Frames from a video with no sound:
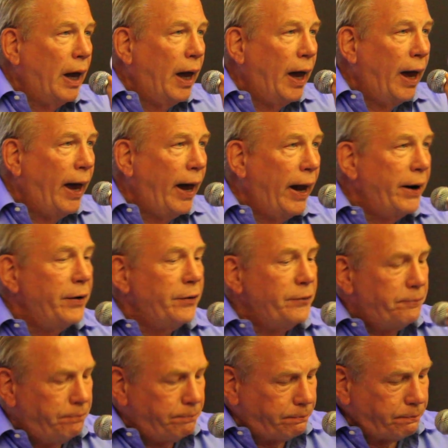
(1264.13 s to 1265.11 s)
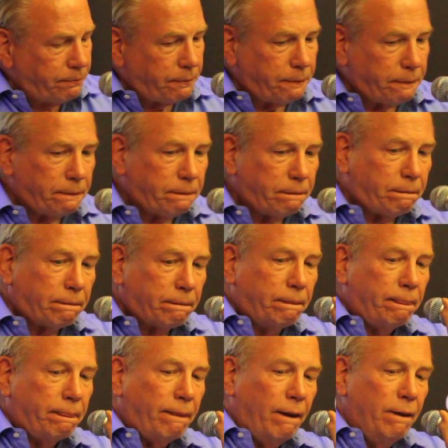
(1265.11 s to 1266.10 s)
And
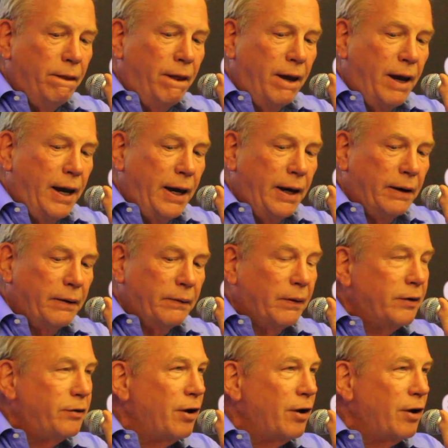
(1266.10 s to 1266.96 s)
they